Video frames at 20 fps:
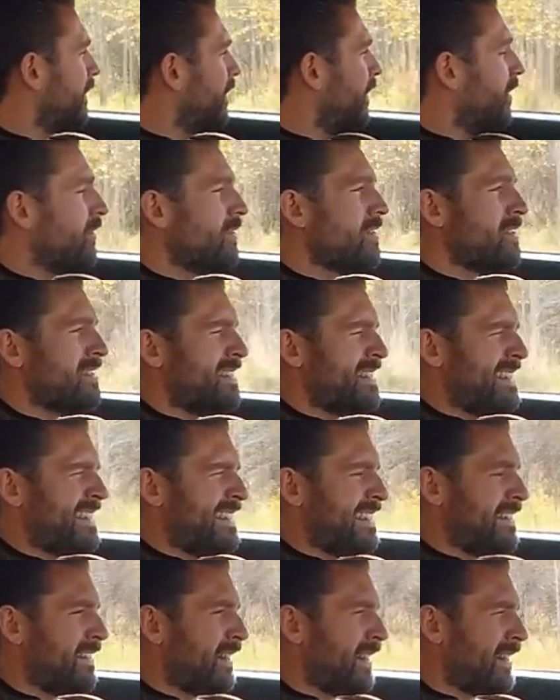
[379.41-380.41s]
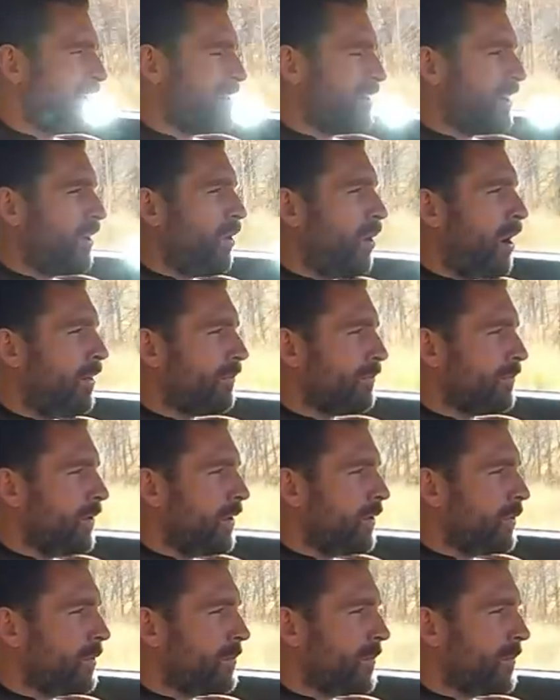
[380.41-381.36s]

car is designed to go off road.